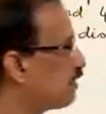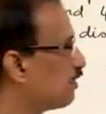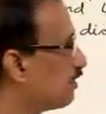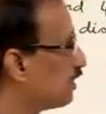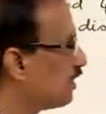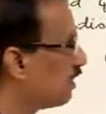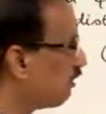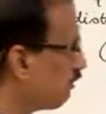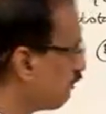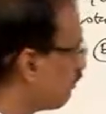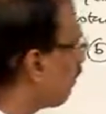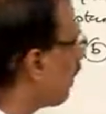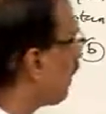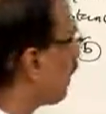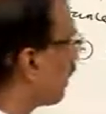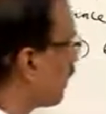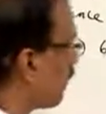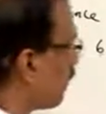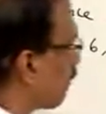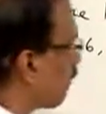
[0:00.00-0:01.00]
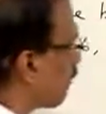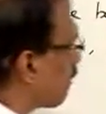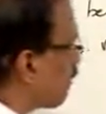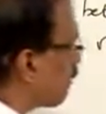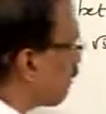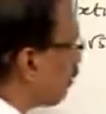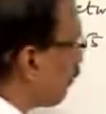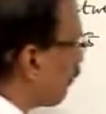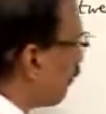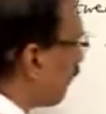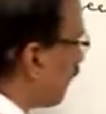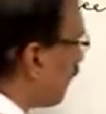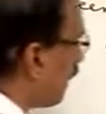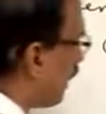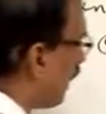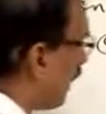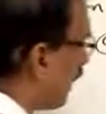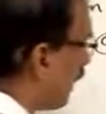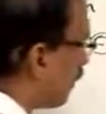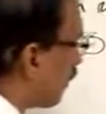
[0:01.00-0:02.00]
what? So we have
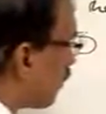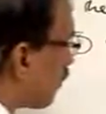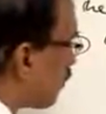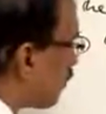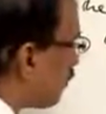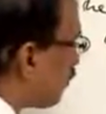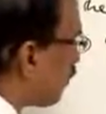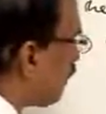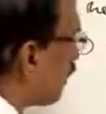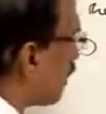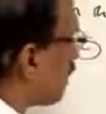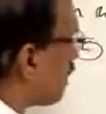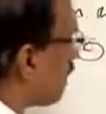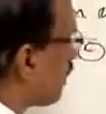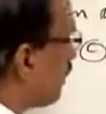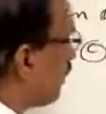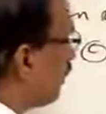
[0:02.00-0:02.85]
two pins here,